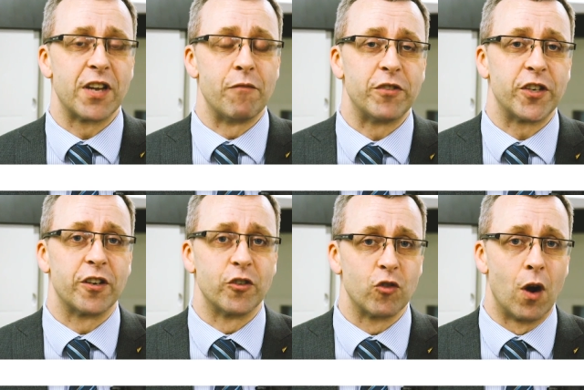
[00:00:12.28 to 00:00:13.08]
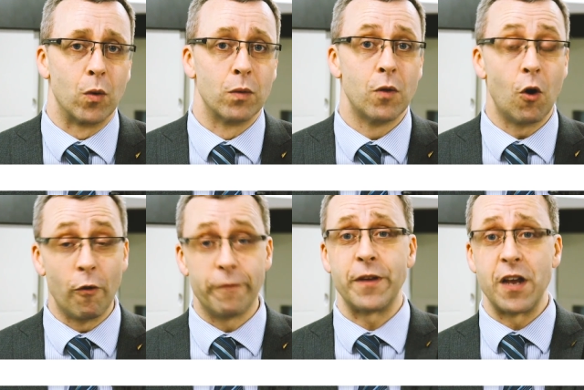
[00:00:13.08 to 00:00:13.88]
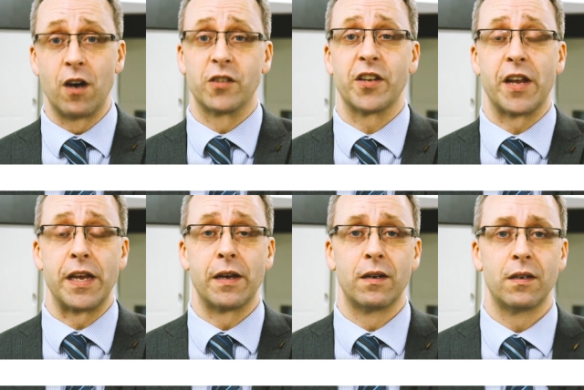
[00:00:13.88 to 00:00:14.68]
Temperature Control, or VRT.